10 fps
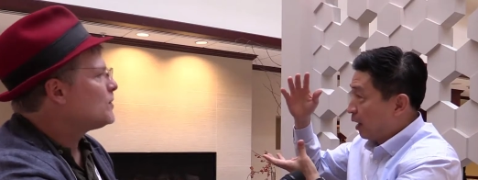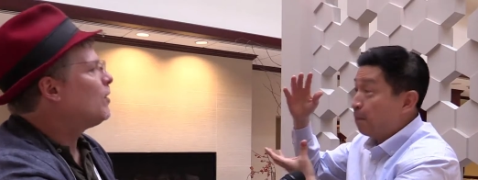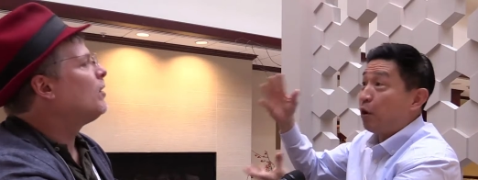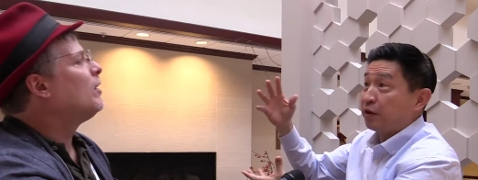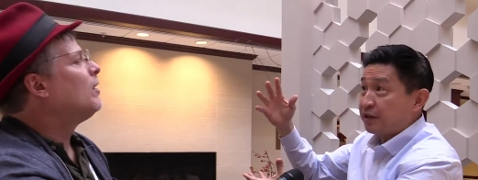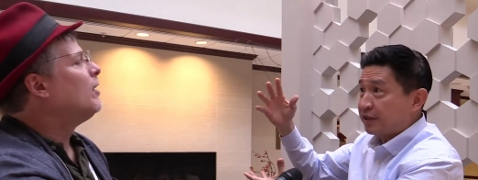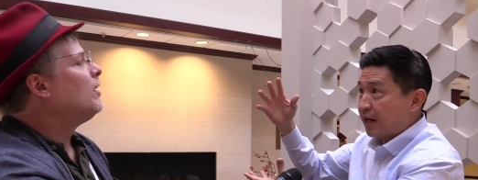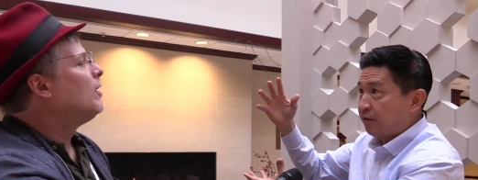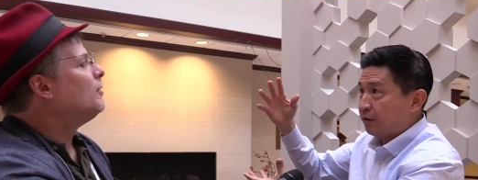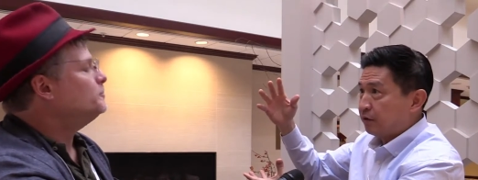Speaker 1: importance
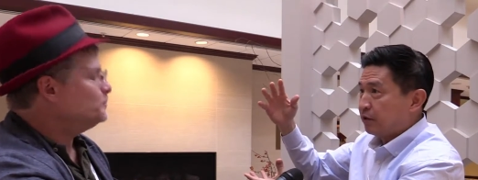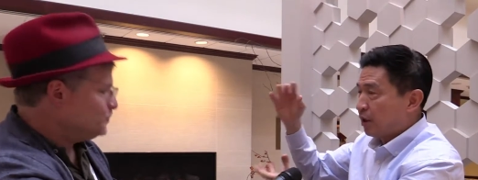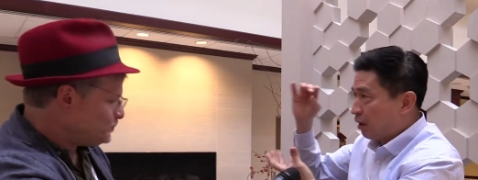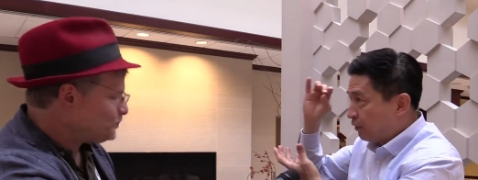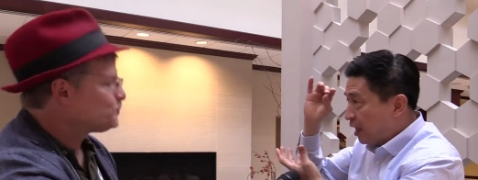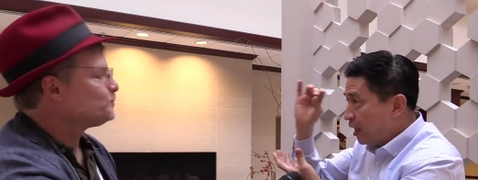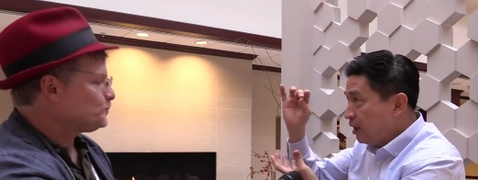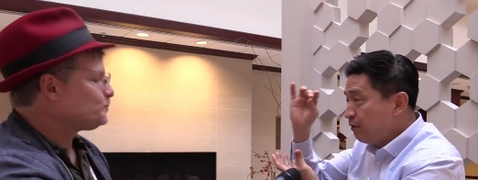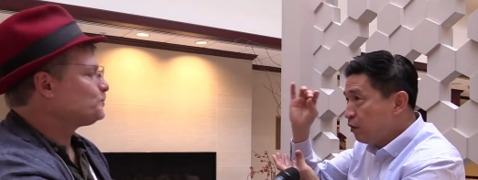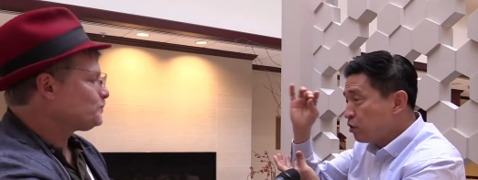levels of the
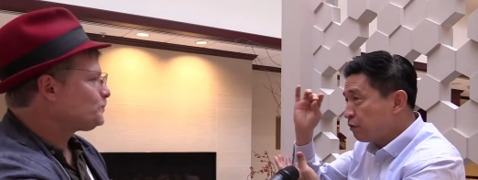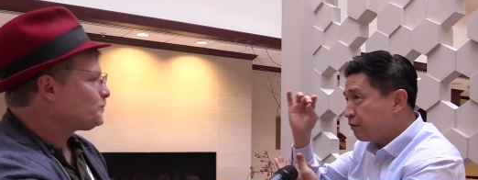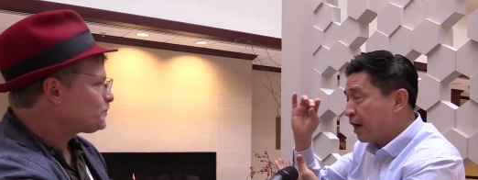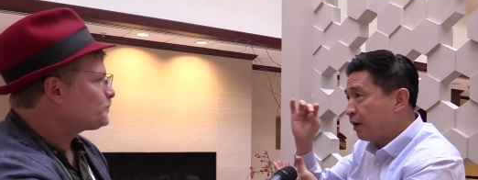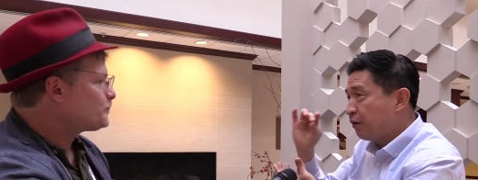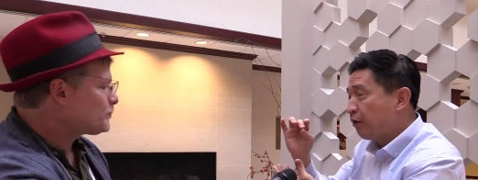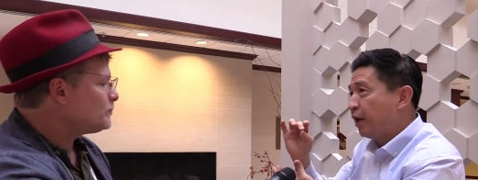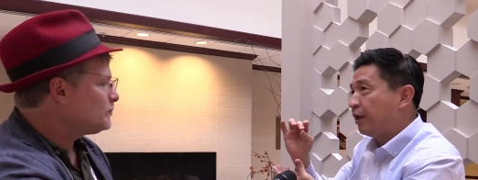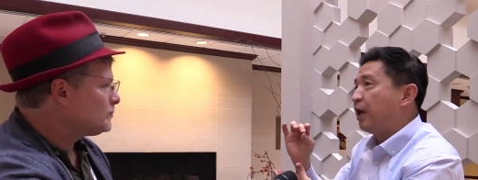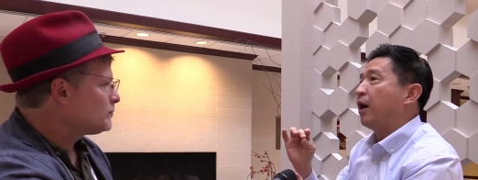individual
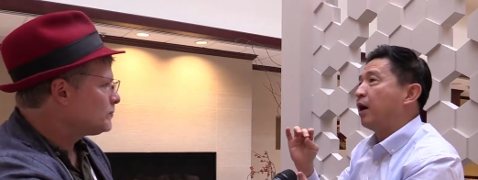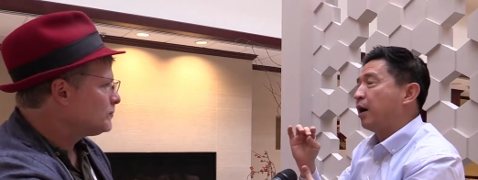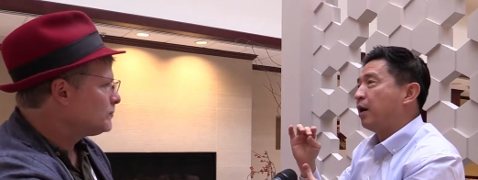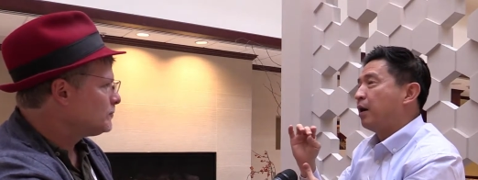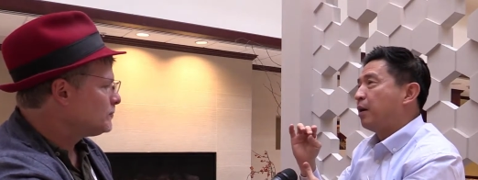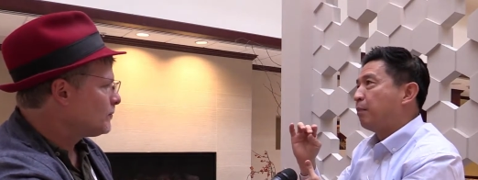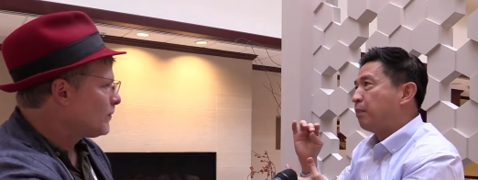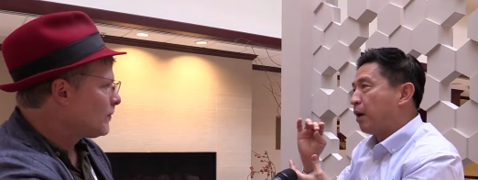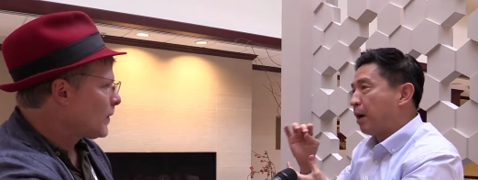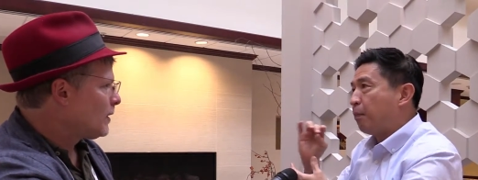fine-grained
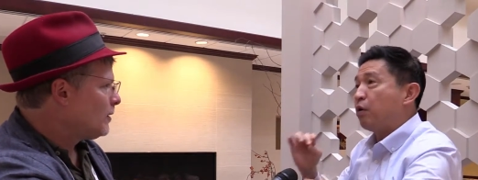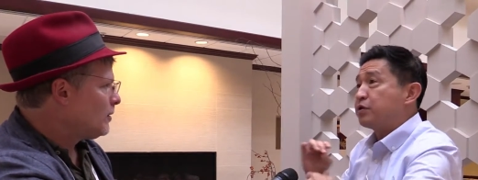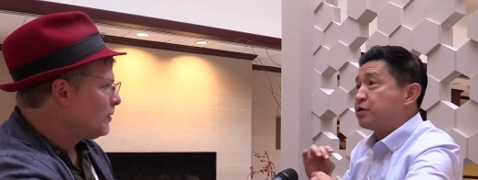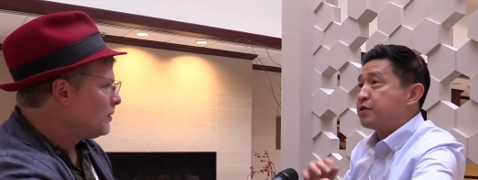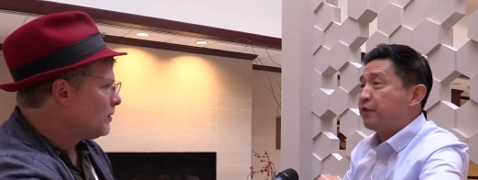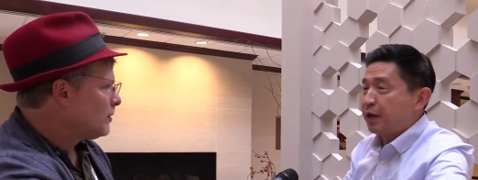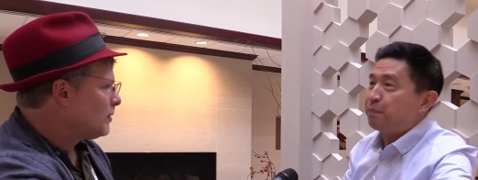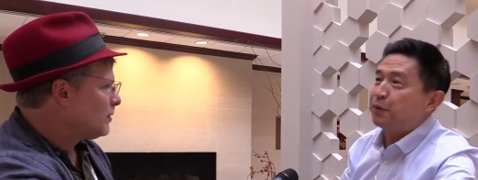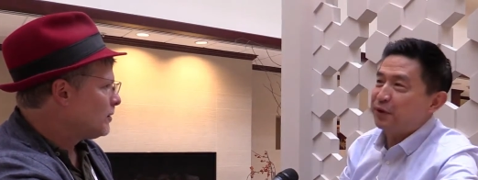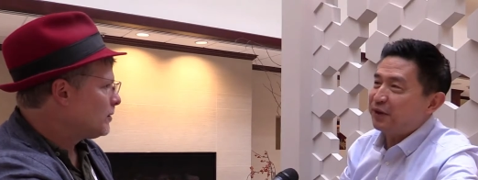uh,
Speaker 2: portions of the
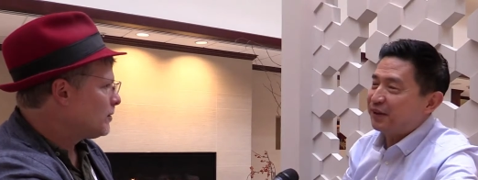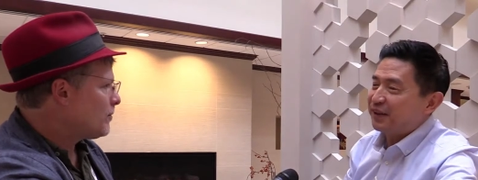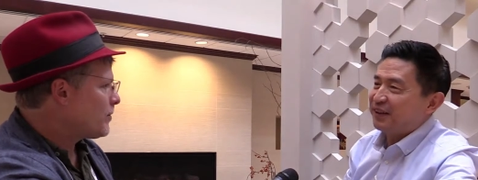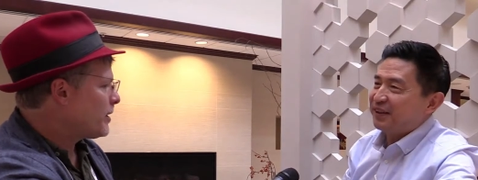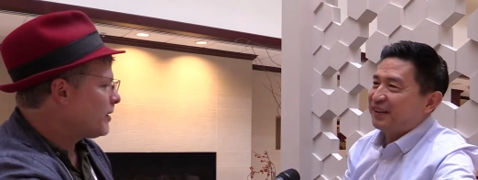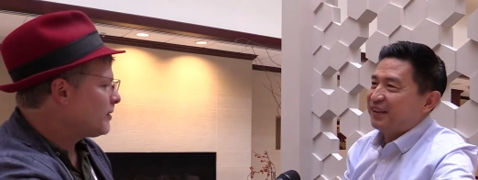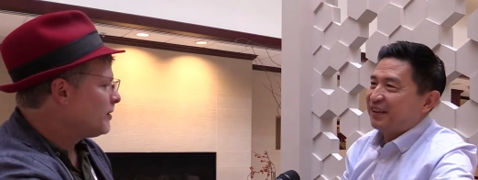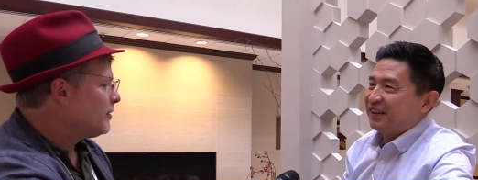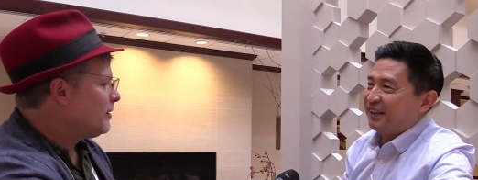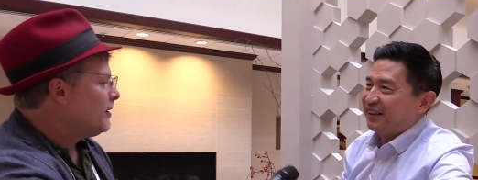input.
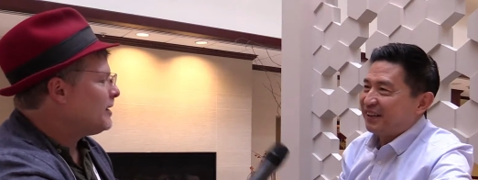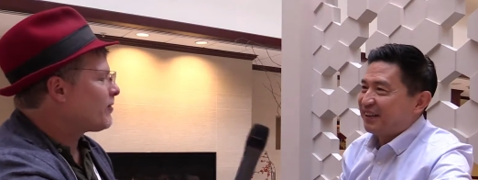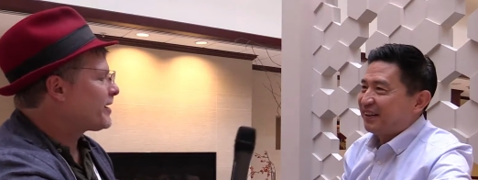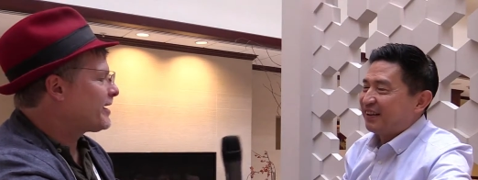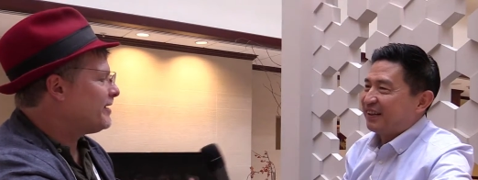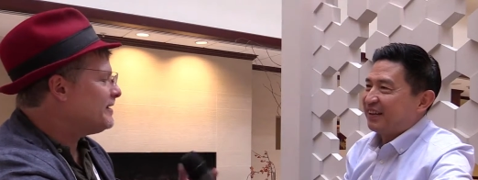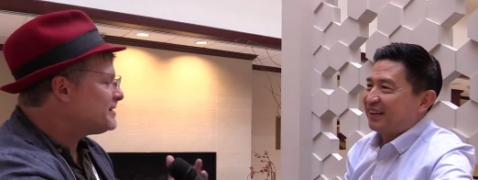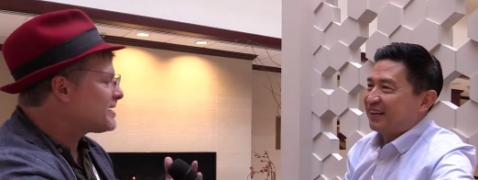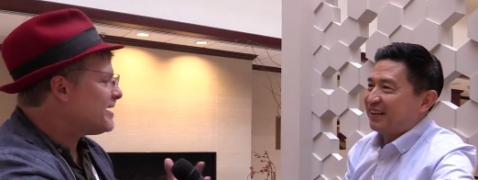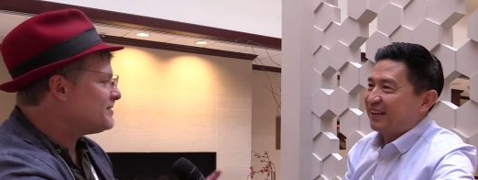Now, can these
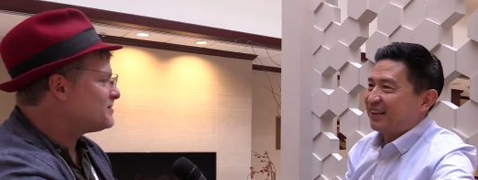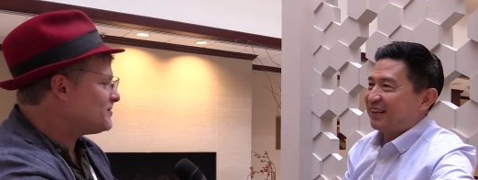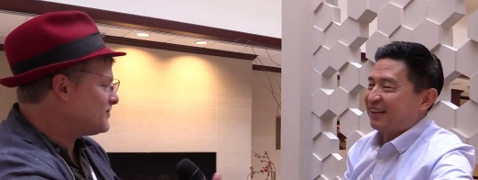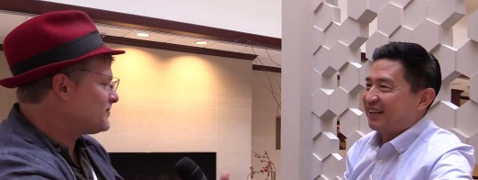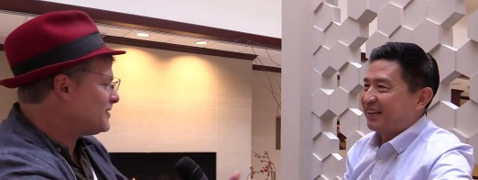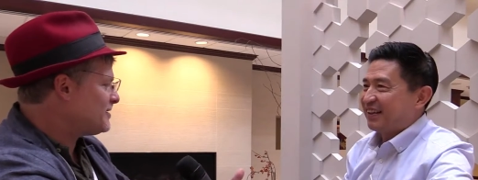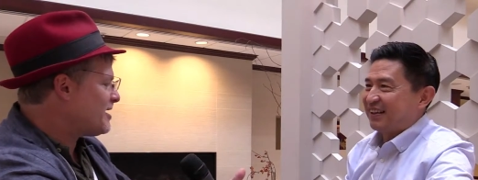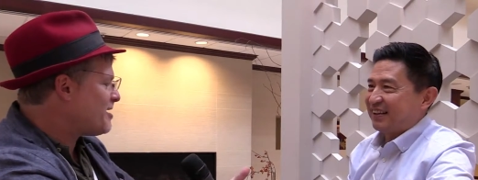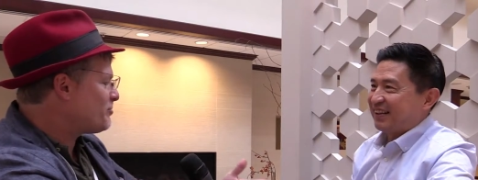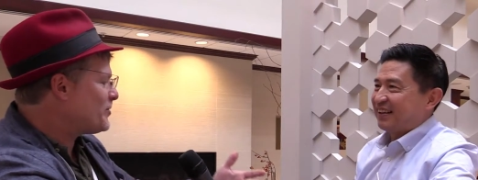kinds of uh,
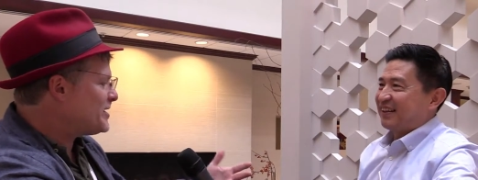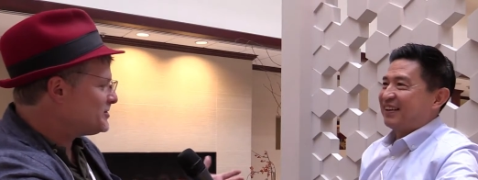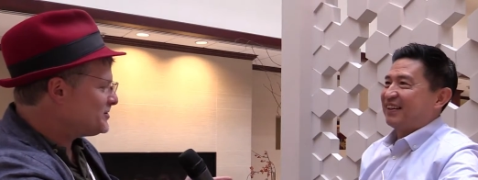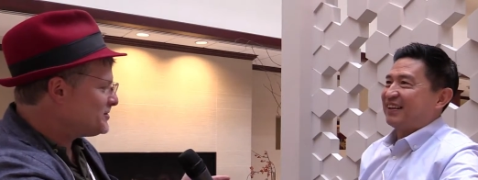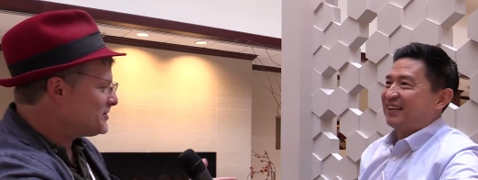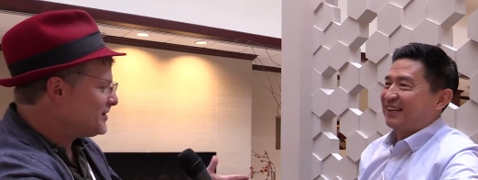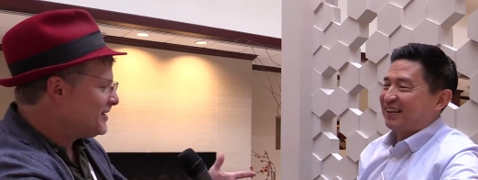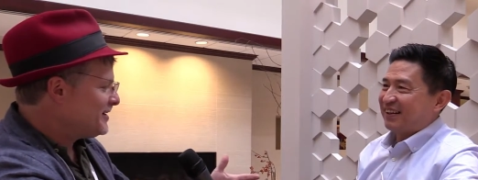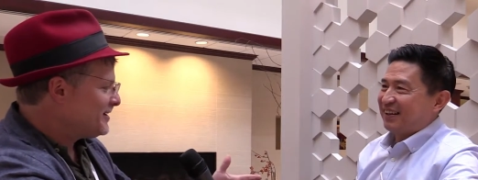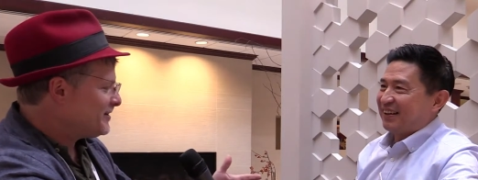operations,
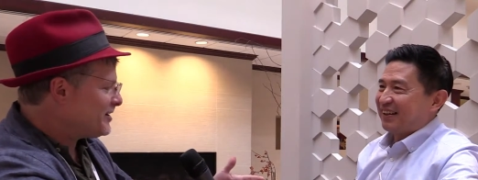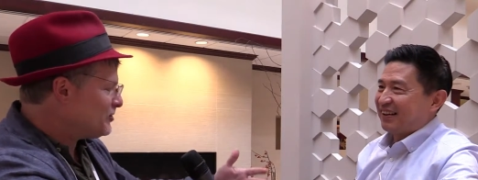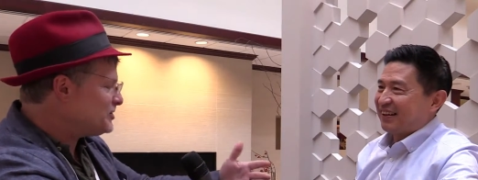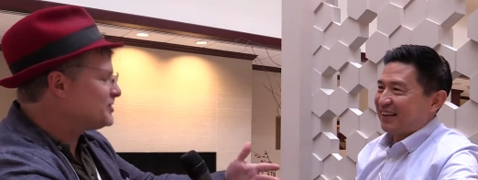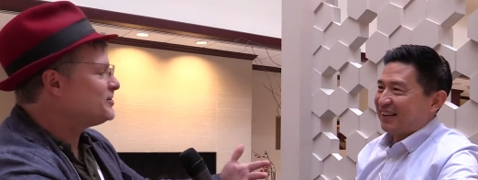like you just